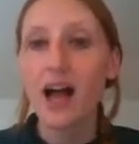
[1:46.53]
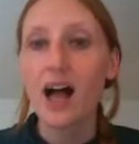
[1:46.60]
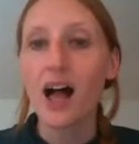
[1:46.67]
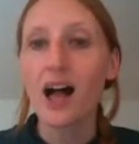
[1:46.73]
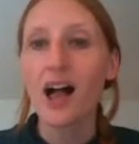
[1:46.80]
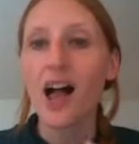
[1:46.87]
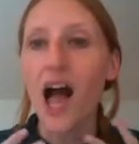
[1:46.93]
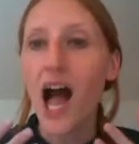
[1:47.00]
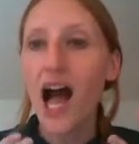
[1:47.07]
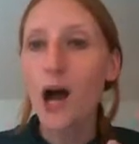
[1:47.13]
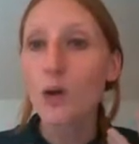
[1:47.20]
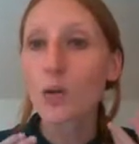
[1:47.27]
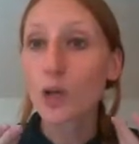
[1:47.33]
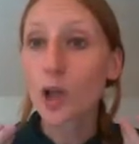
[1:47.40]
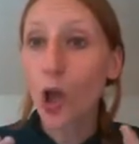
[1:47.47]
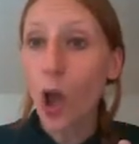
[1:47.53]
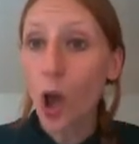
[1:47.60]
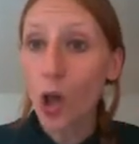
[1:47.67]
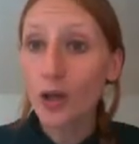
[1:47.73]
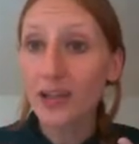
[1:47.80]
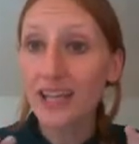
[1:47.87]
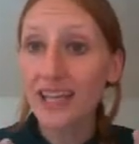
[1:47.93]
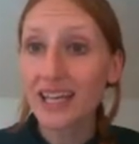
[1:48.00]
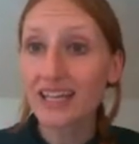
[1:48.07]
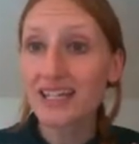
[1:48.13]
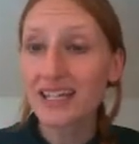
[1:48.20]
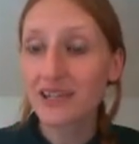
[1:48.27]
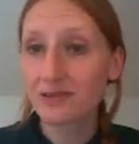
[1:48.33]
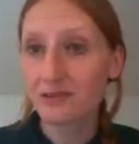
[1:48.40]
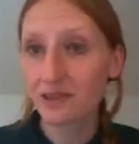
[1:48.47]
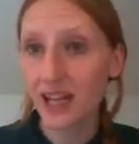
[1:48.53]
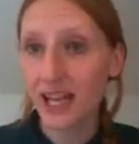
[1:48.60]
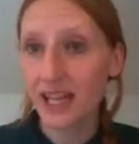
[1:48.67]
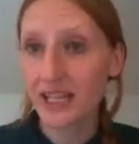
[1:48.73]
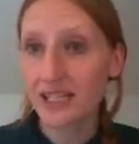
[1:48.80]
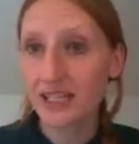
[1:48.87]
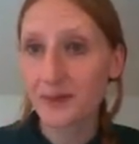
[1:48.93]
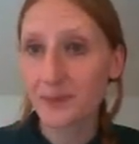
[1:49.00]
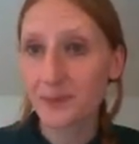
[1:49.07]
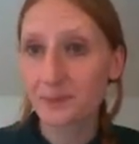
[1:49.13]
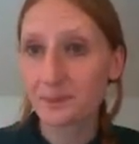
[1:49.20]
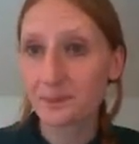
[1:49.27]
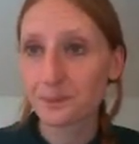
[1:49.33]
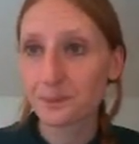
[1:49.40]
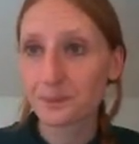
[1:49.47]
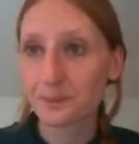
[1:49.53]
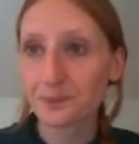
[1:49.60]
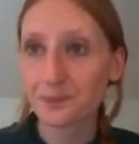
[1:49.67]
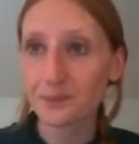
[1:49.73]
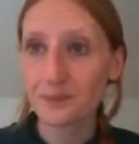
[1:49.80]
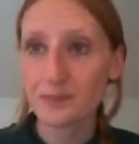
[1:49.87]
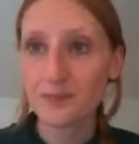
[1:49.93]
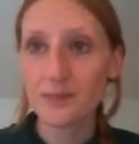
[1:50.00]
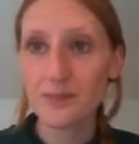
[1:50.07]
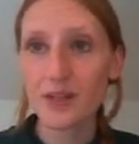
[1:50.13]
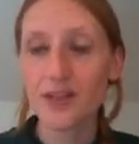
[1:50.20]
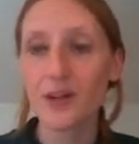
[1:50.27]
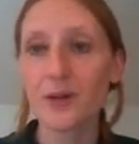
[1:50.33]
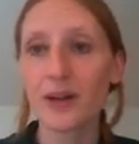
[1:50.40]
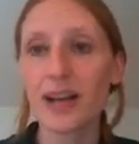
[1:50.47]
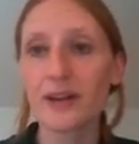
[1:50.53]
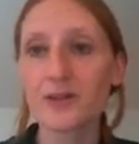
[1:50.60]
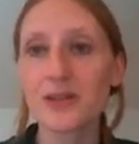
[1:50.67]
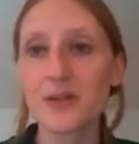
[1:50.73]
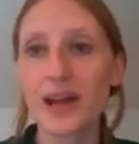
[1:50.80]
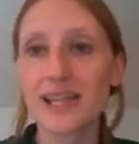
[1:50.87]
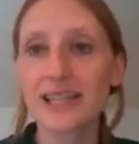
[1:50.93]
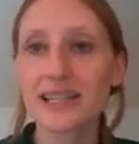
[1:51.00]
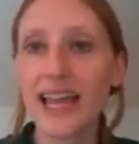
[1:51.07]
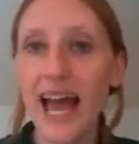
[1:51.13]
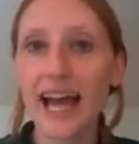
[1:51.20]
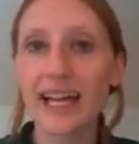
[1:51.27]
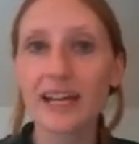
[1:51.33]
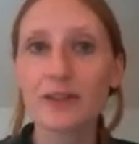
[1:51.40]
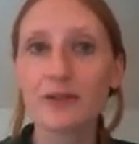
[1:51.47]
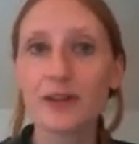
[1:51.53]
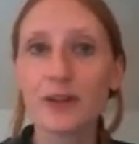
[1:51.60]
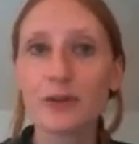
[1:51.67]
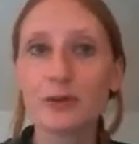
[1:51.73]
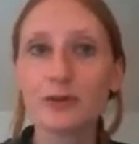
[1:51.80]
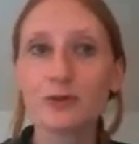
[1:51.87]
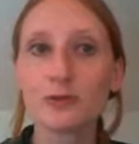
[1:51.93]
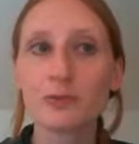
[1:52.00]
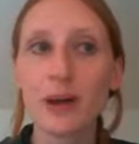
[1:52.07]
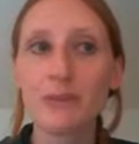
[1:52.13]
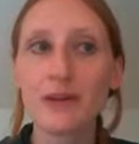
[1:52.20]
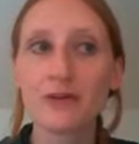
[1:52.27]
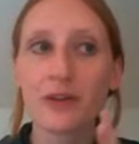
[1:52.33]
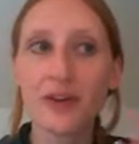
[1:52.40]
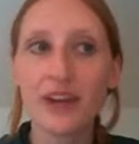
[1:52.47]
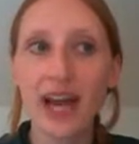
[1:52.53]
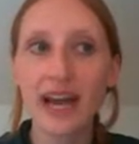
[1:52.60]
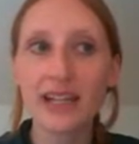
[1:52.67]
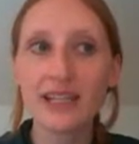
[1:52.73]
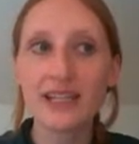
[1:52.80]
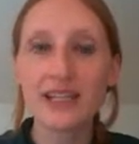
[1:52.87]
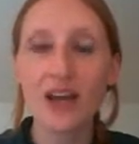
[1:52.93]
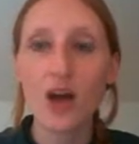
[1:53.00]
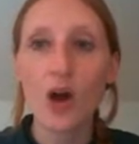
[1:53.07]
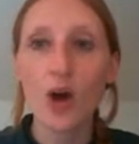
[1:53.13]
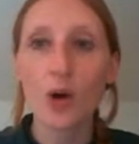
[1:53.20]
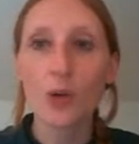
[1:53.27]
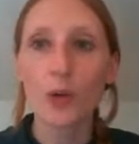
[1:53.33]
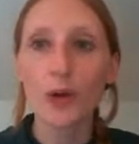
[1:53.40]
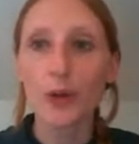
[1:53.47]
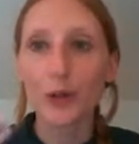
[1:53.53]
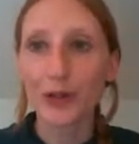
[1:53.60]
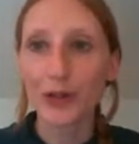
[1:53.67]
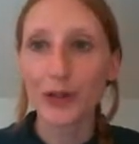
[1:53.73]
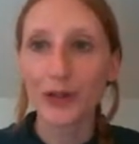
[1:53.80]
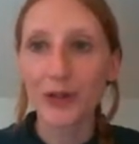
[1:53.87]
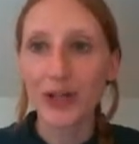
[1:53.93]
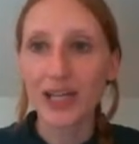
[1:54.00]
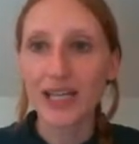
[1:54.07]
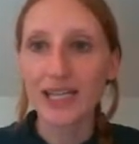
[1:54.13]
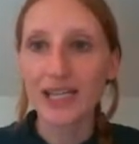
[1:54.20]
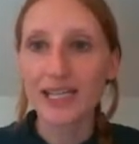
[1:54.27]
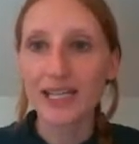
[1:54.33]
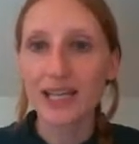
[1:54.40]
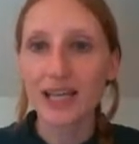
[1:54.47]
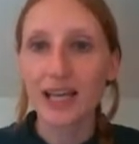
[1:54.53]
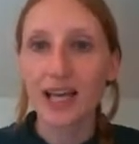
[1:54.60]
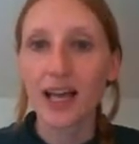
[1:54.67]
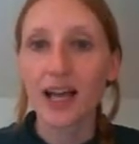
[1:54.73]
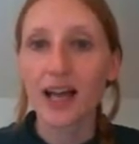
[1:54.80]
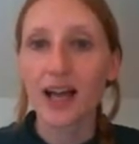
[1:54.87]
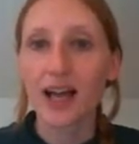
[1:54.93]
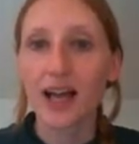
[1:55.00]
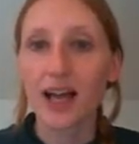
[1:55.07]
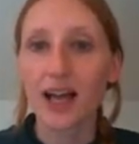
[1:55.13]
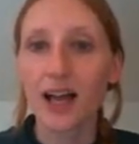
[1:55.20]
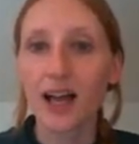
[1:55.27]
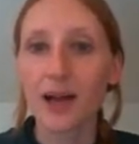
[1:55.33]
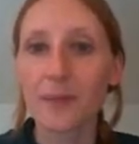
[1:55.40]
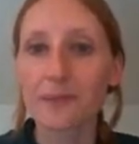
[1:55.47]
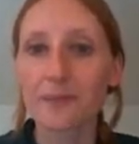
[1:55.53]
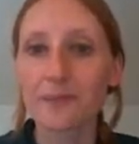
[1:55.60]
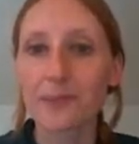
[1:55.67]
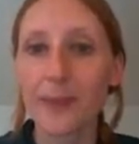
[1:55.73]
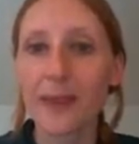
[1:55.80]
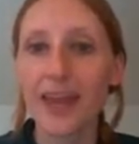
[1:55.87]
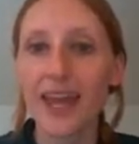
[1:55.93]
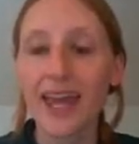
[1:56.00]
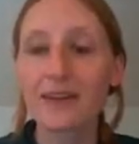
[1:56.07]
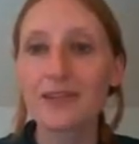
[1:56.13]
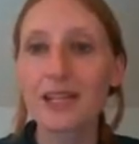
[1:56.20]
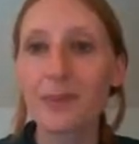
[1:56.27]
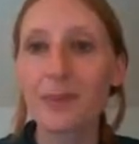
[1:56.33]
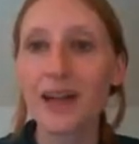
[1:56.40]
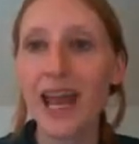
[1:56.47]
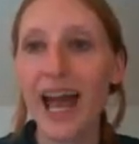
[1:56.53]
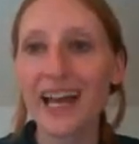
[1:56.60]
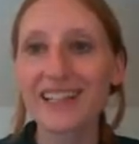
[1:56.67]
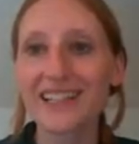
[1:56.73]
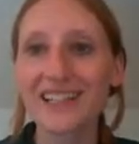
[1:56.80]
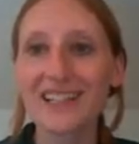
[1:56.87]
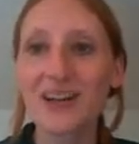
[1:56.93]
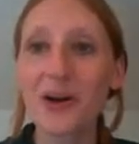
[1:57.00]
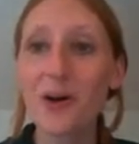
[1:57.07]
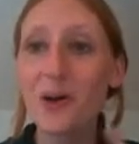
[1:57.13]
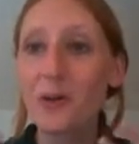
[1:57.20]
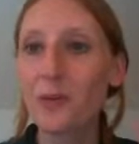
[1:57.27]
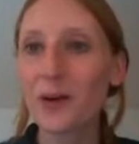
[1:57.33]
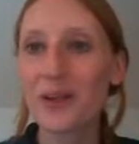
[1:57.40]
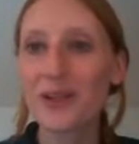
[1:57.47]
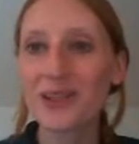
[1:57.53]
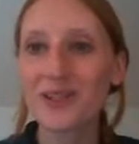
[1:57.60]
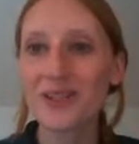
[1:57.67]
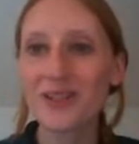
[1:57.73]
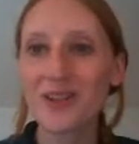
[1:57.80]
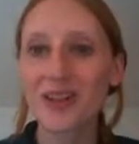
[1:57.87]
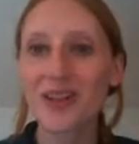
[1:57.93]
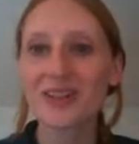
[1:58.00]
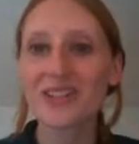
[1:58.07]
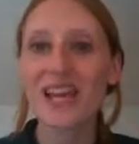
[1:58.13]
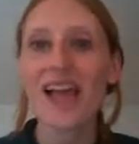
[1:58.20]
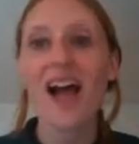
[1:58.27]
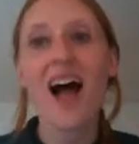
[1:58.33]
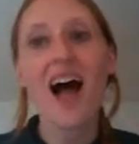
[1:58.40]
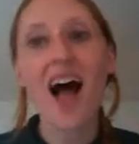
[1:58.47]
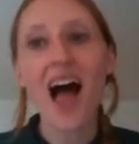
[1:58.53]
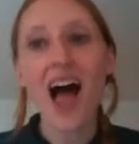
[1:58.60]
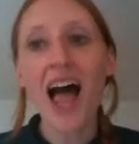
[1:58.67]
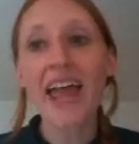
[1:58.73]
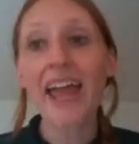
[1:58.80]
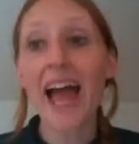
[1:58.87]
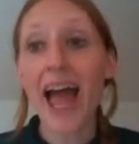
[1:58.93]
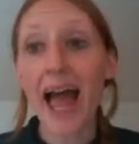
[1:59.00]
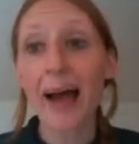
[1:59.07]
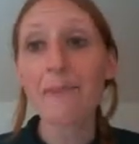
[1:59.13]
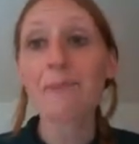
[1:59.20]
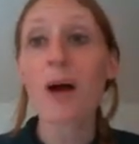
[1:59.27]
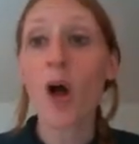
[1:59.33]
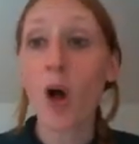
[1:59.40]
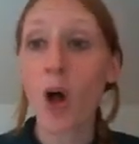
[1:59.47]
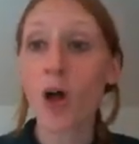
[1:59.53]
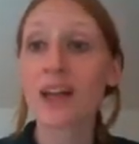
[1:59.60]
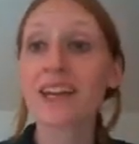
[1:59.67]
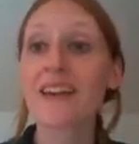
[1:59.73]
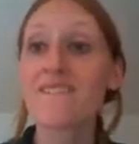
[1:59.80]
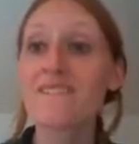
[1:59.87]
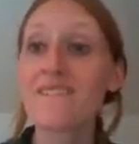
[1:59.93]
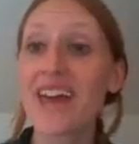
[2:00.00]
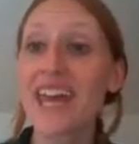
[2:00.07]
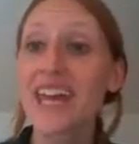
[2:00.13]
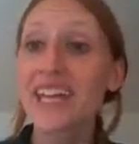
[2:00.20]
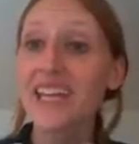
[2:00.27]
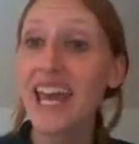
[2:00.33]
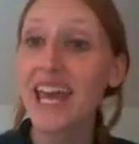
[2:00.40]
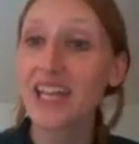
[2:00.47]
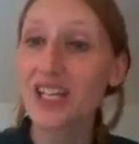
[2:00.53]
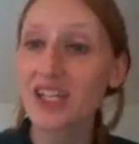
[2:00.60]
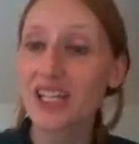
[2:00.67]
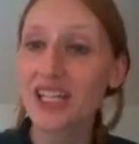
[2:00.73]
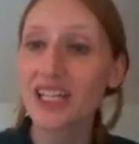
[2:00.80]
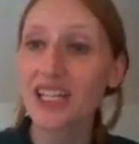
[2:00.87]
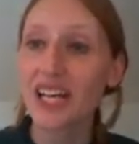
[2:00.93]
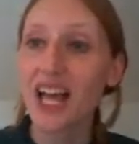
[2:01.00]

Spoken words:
How long is the flight? You can also ask that if you maybe forget or you're curious. If somebody asks, oh, what are you doing? You say, I am on vacation.